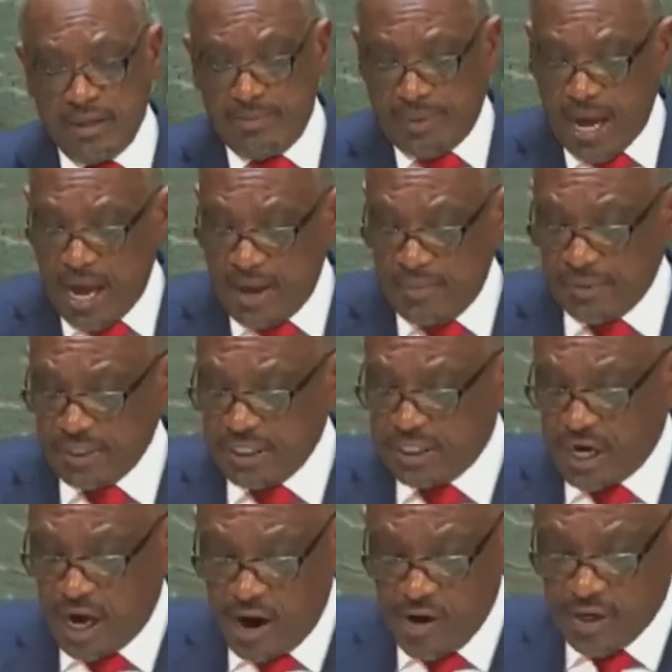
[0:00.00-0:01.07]
The Bahamas
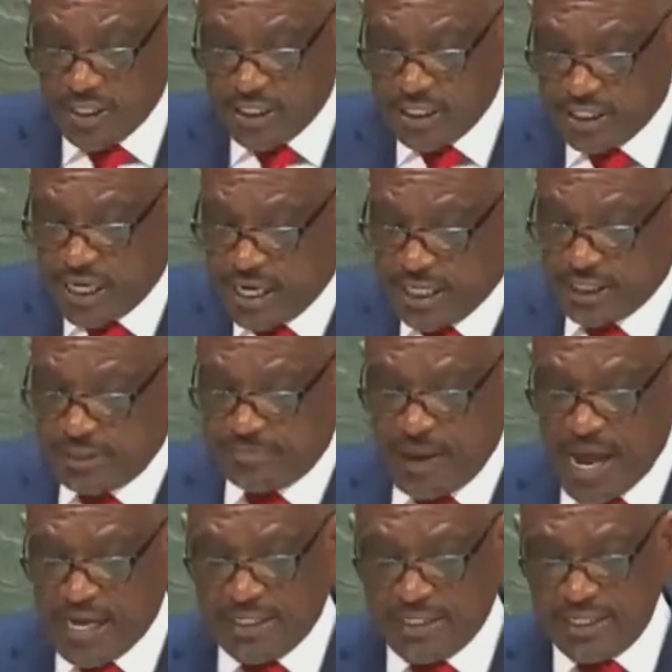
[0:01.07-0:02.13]
encourages an
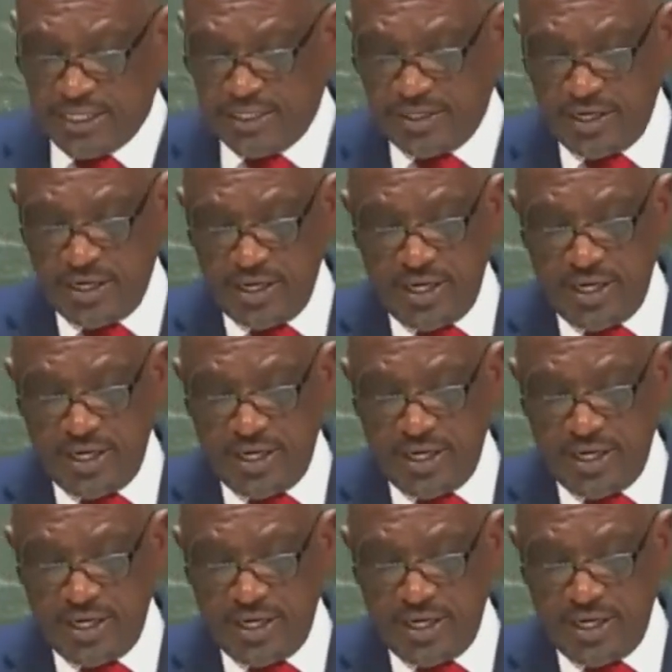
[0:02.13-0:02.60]
expansion